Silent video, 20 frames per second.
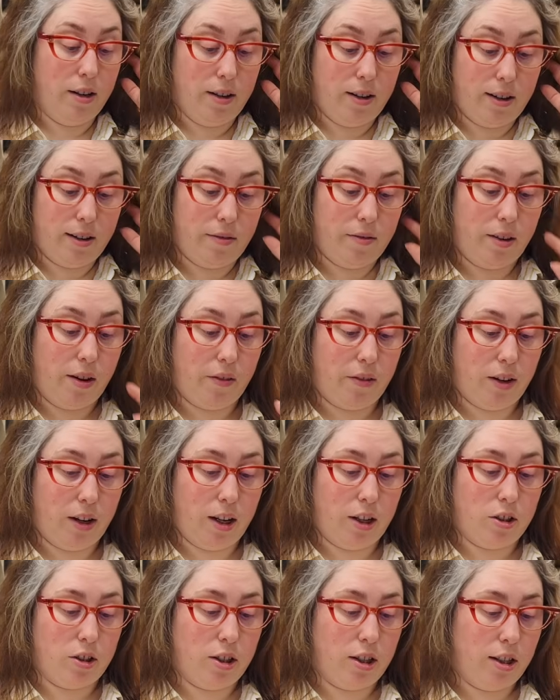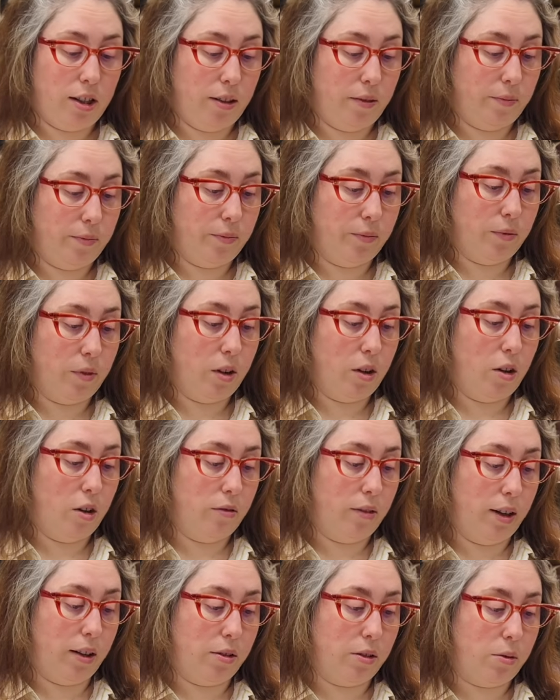I've never actually got
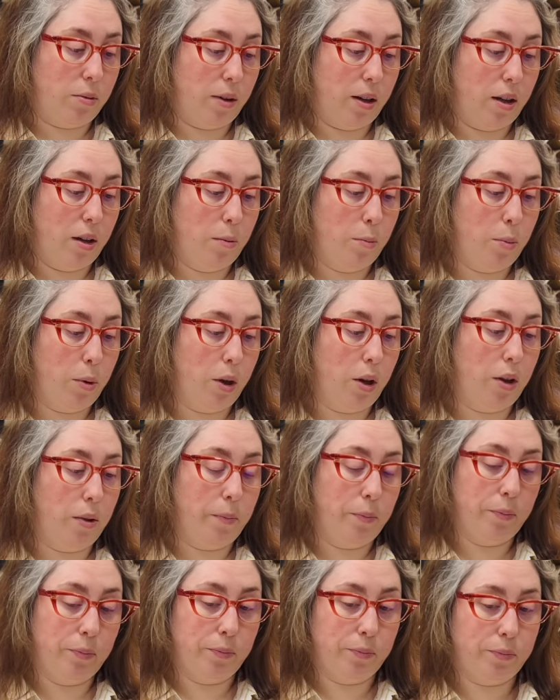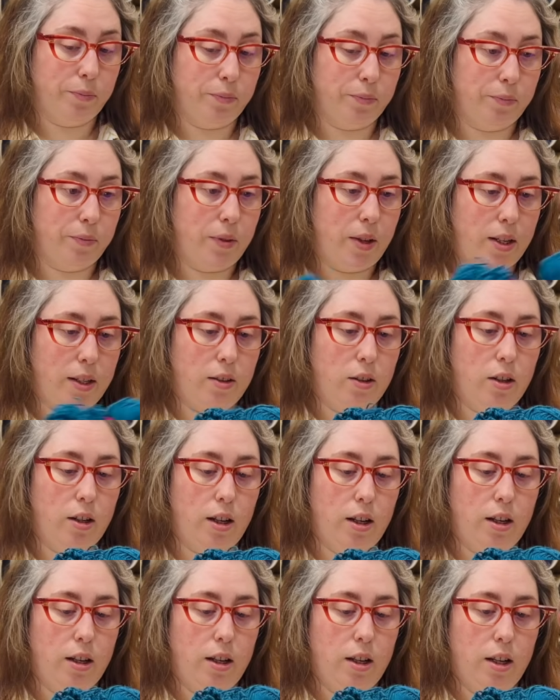round to it. But this
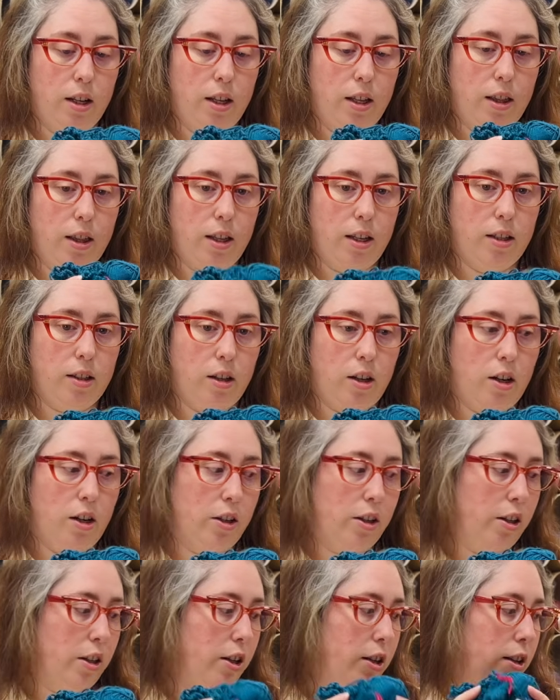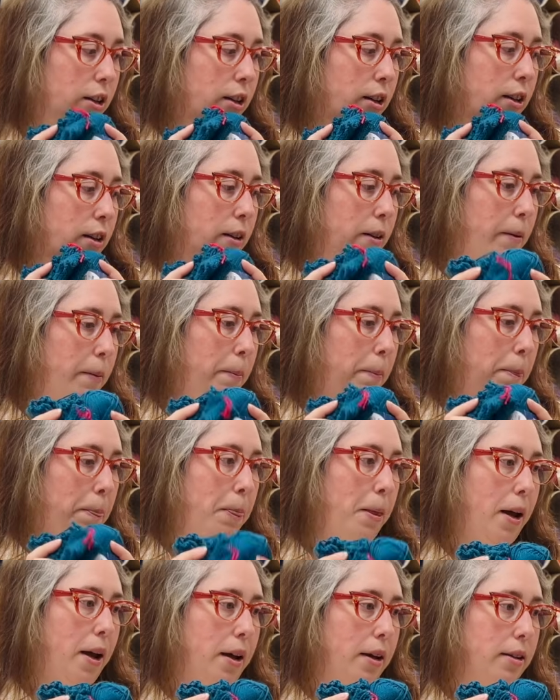colour, this cardigan,
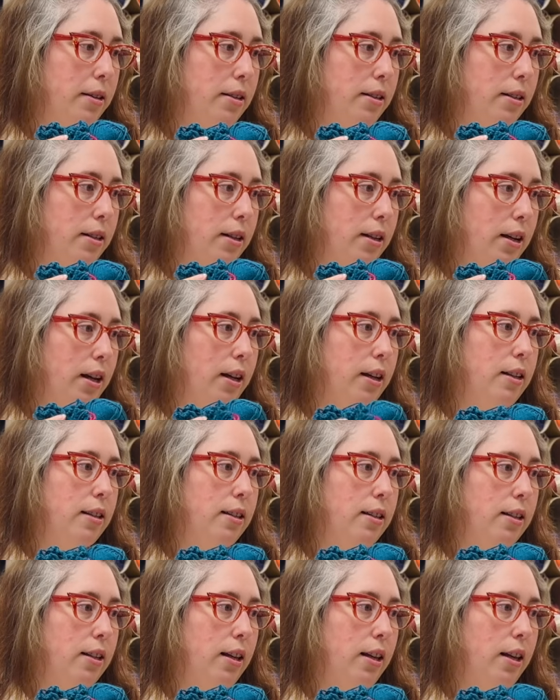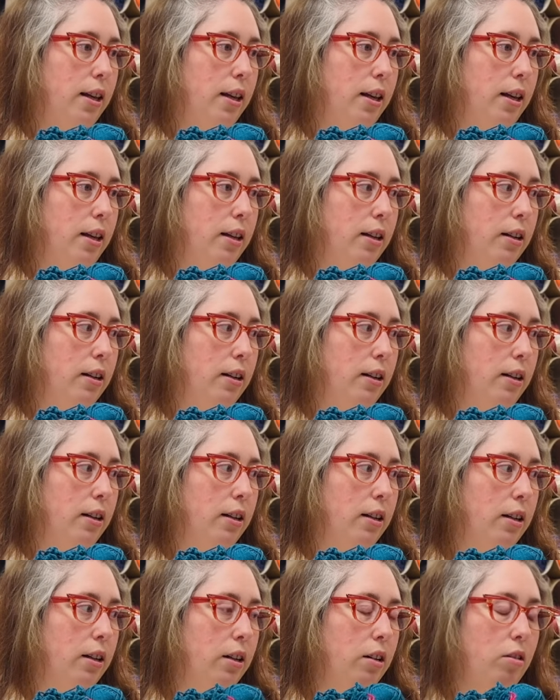that I can see,
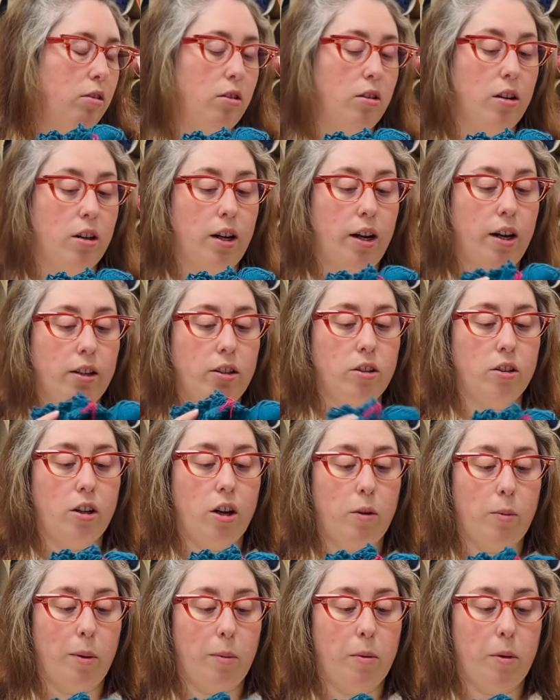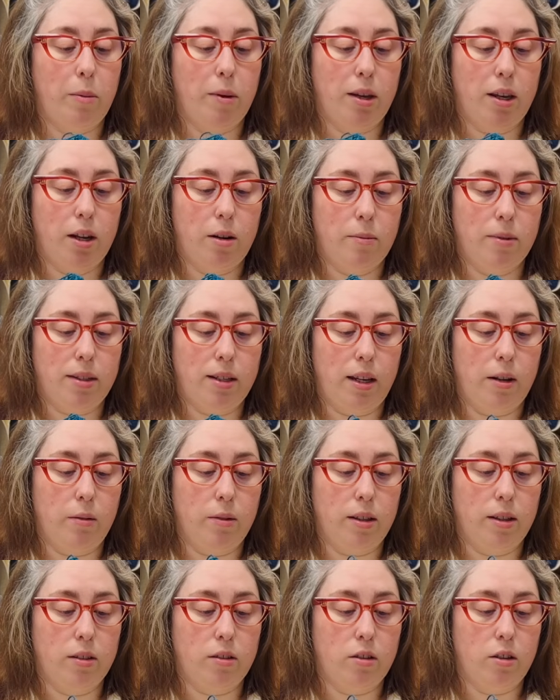I just hope I'm not making a mistake with
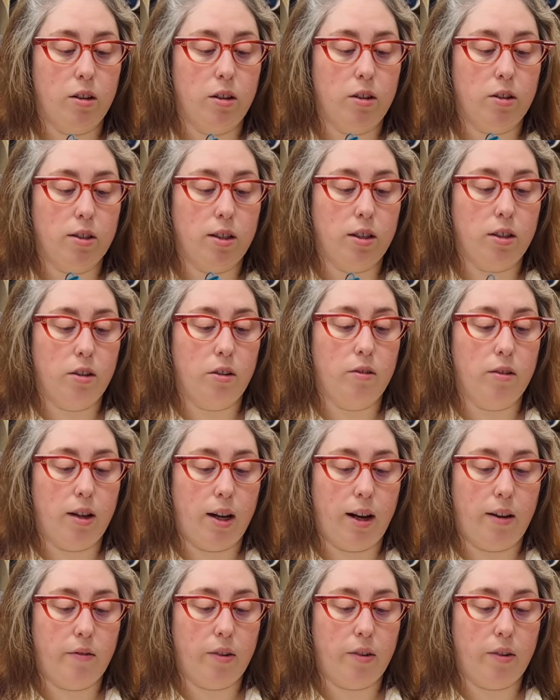this colour, because I don't have